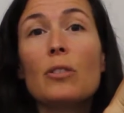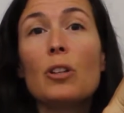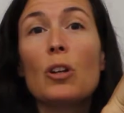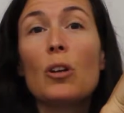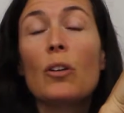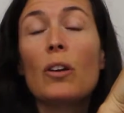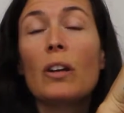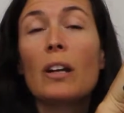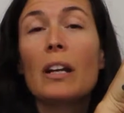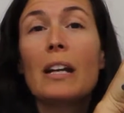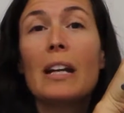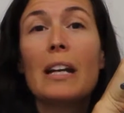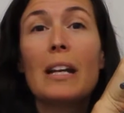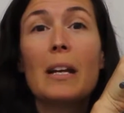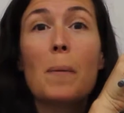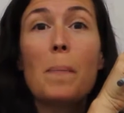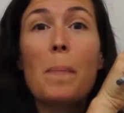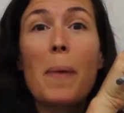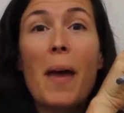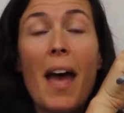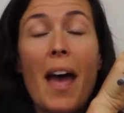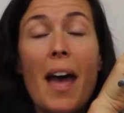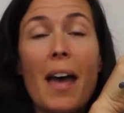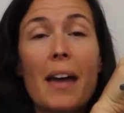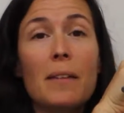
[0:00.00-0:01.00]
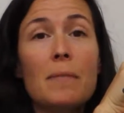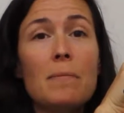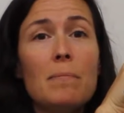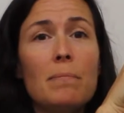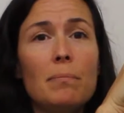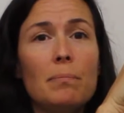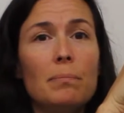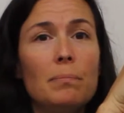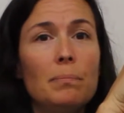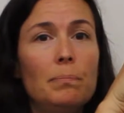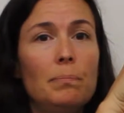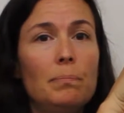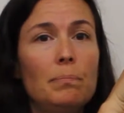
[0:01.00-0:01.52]
You're going to need a
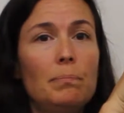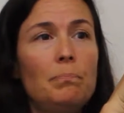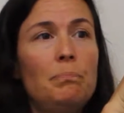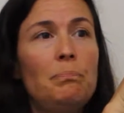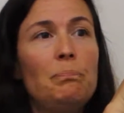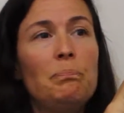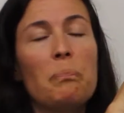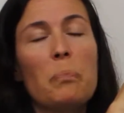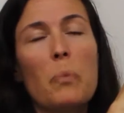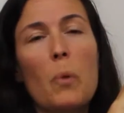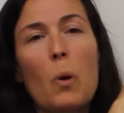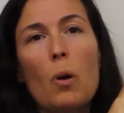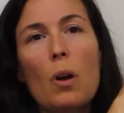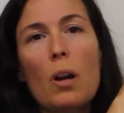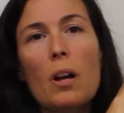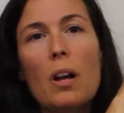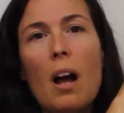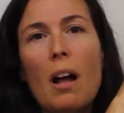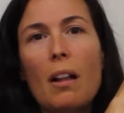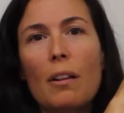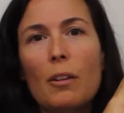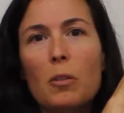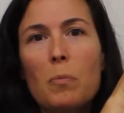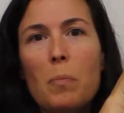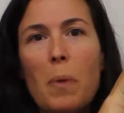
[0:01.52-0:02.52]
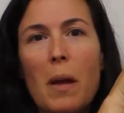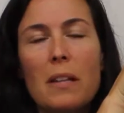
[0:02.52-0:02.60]
pen or a colored